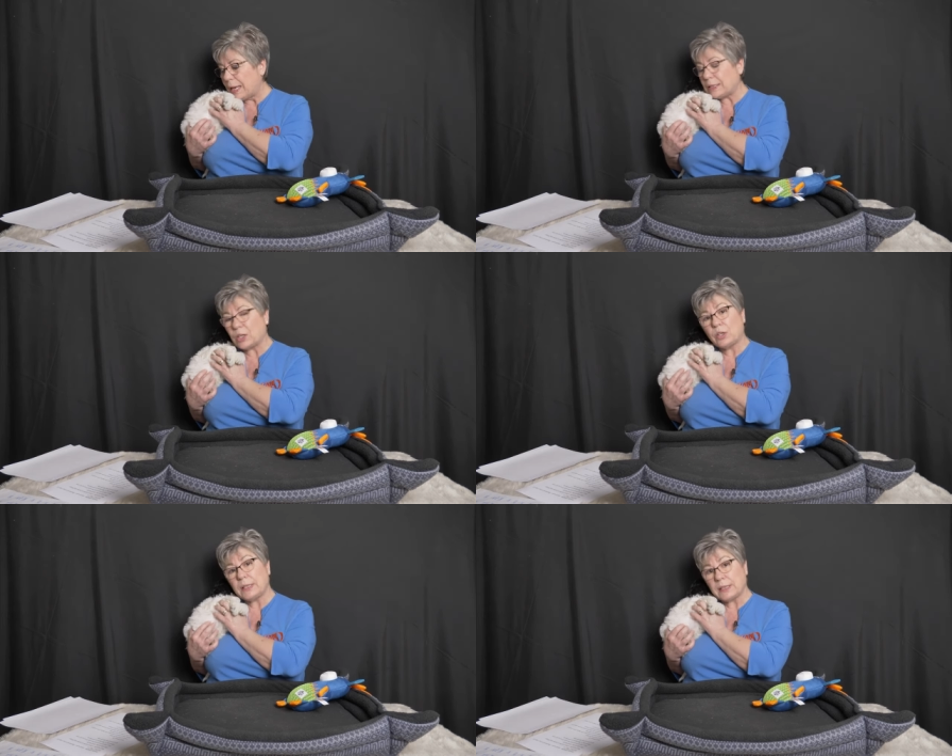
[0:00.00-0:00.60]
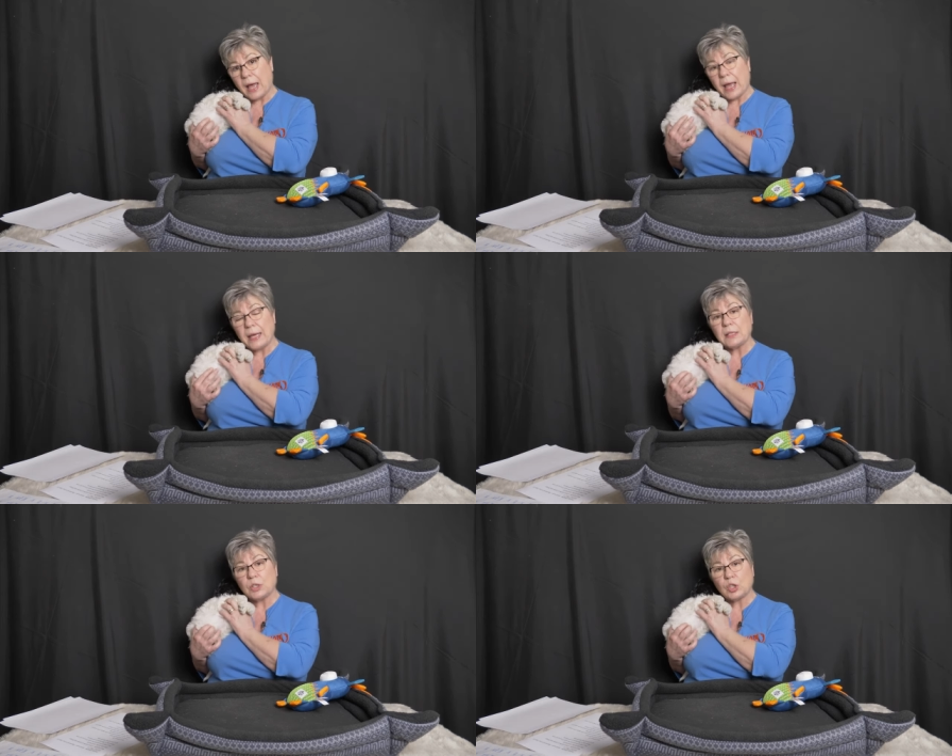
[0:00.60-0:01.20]
He's a good
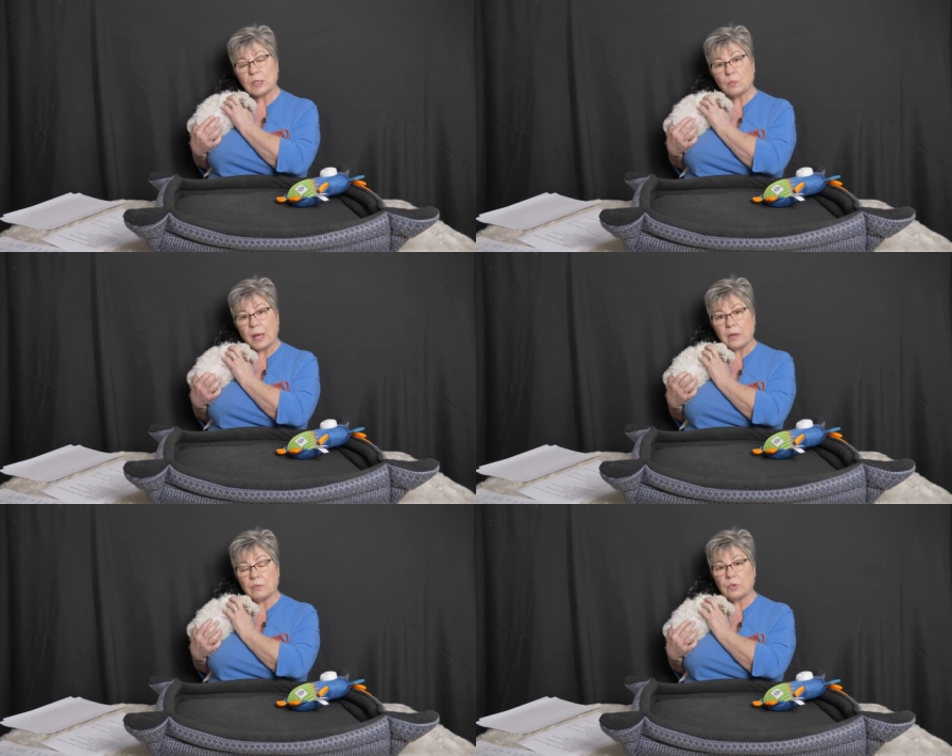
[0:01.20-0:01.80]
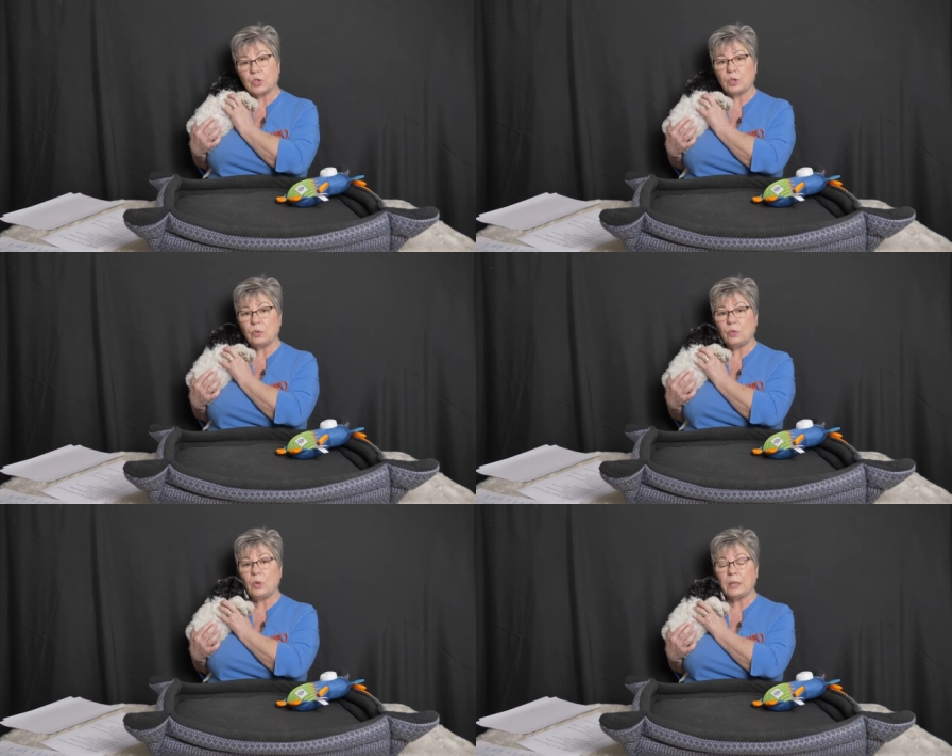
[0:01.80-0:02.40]
size, just right for
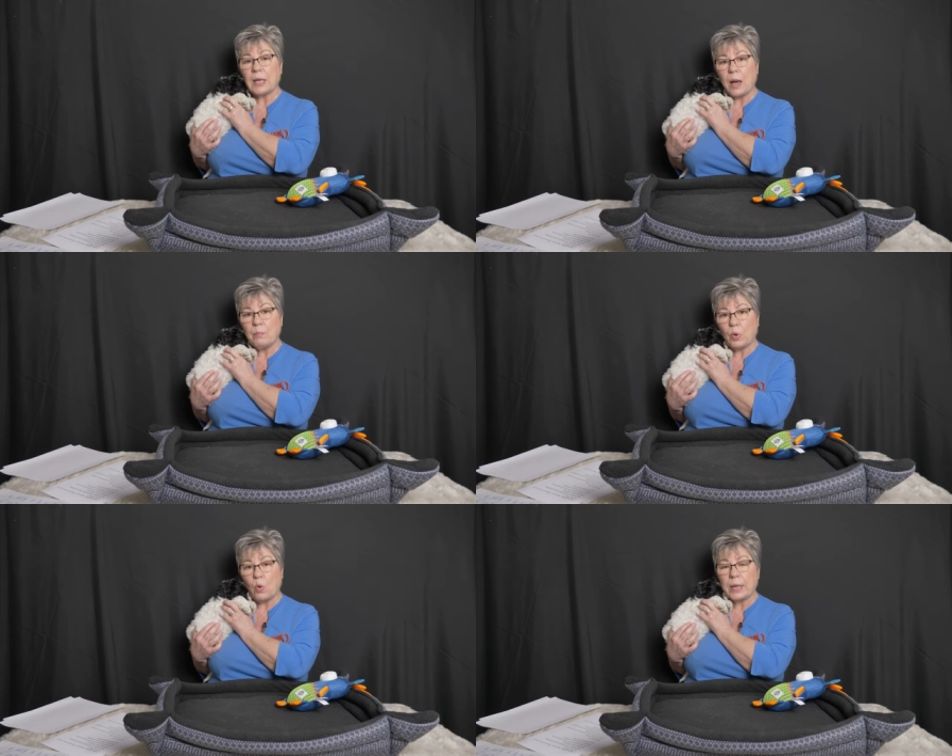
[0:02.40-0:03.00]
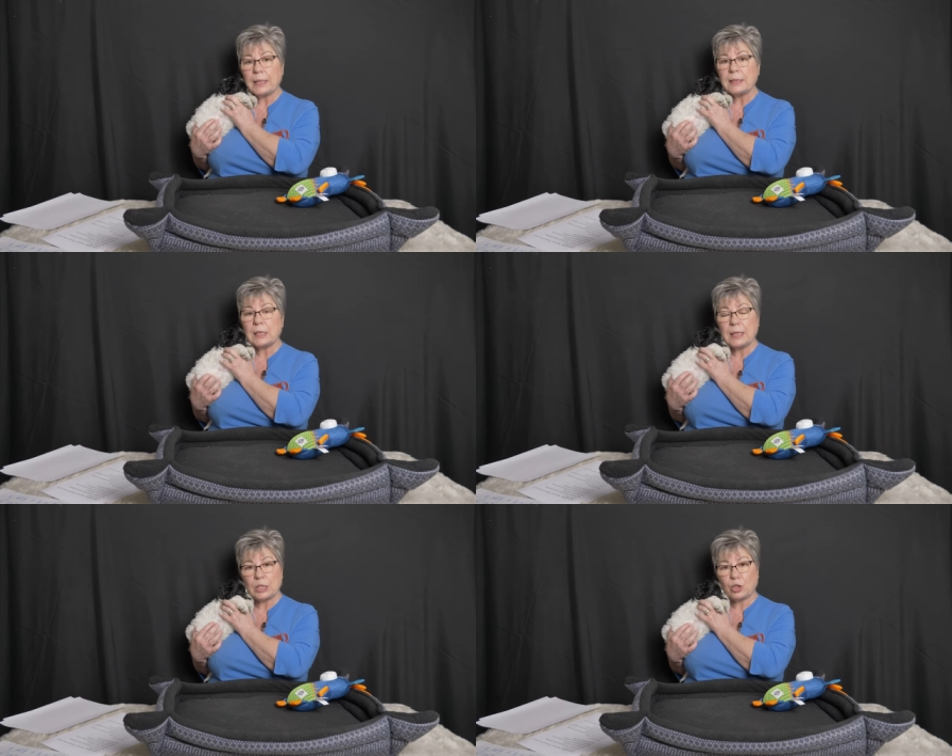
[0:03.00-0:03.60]
two young boys.
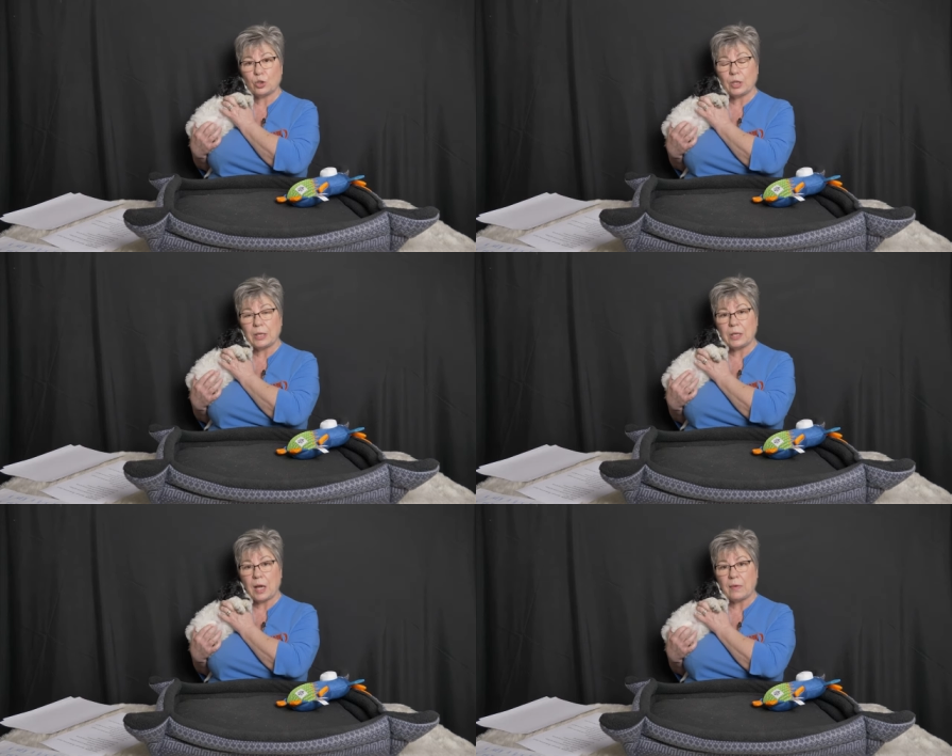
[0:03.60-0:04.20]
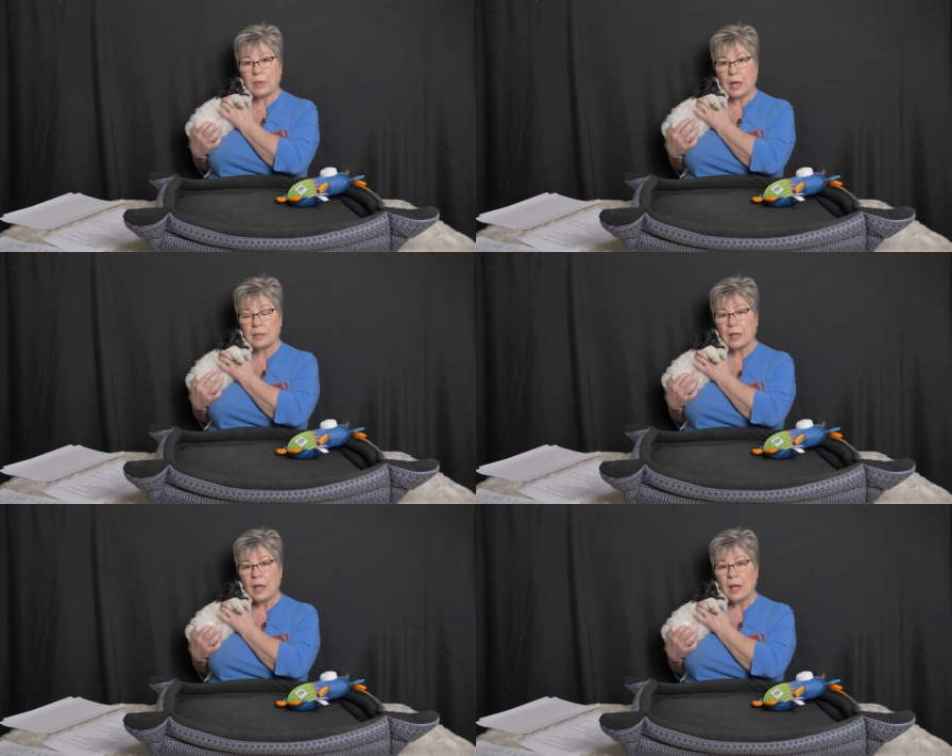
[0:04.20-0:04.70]
He's sturdy enough that